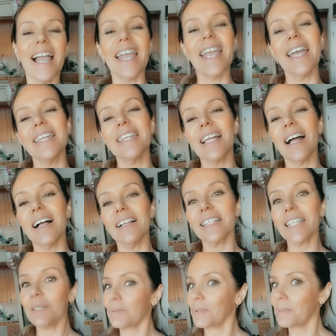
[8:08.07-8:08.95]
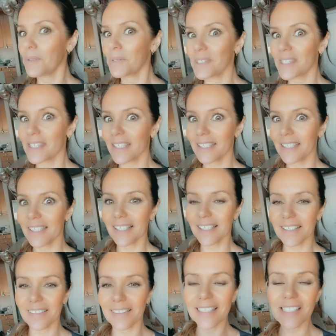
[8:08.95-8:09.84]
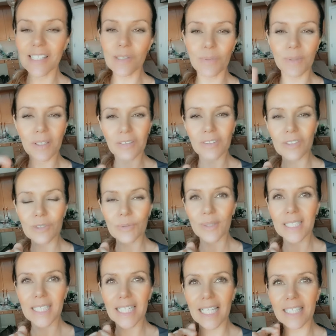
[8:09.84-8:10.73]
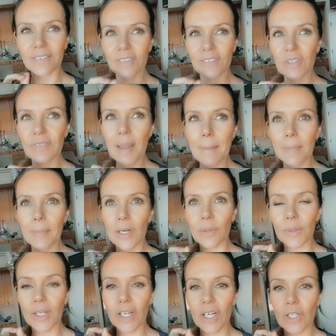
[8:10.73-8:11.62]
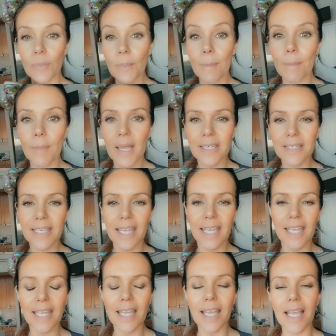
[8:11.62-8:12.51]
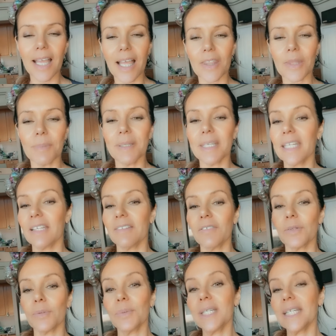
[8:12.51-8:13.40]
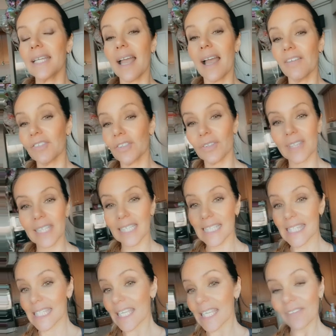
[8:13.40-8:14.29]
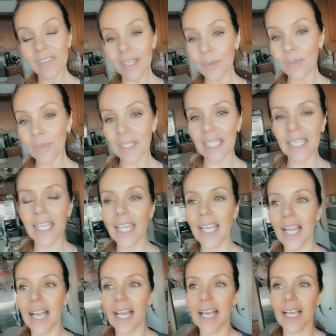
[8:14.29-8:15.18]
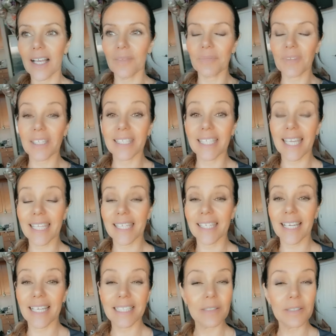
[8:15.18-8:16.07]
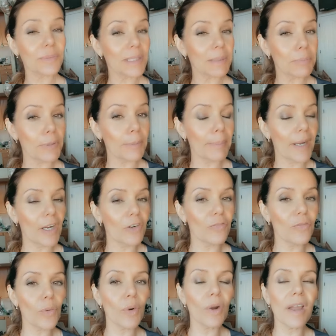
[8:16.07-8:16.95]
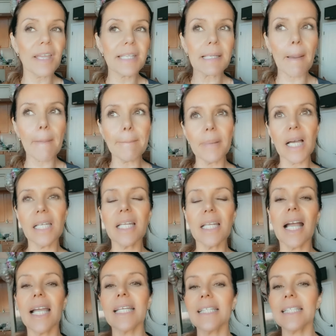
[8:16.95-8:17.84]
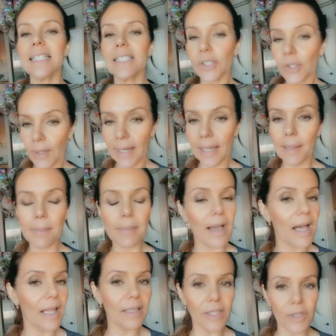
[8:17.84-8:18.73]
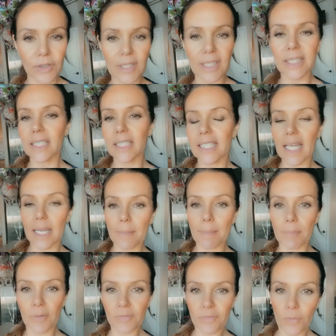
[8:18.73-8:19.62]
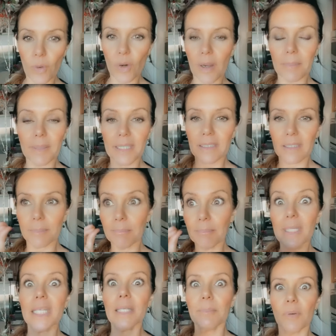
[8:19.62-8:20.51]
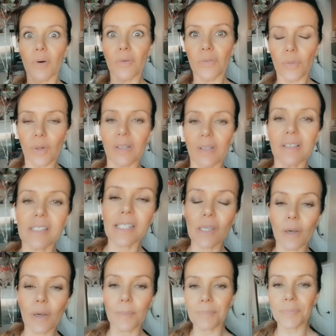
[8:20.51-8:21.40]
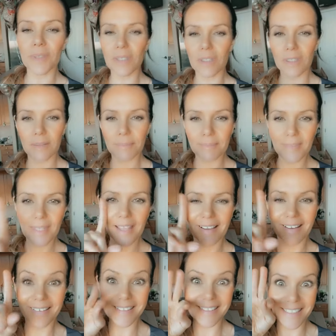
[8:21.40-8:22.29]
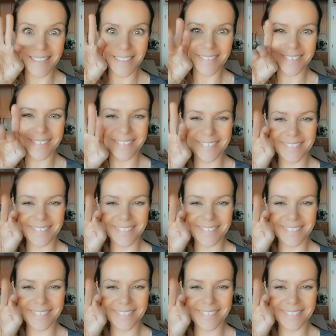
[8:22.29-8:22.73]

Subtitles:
and I'll keep you posted. All right. So we are the 29th of November. We are Monday, the beginning of a week after Thanksgiving week. Again, I didn't really prepare for it, but I did cram literally the minute before. So I see you.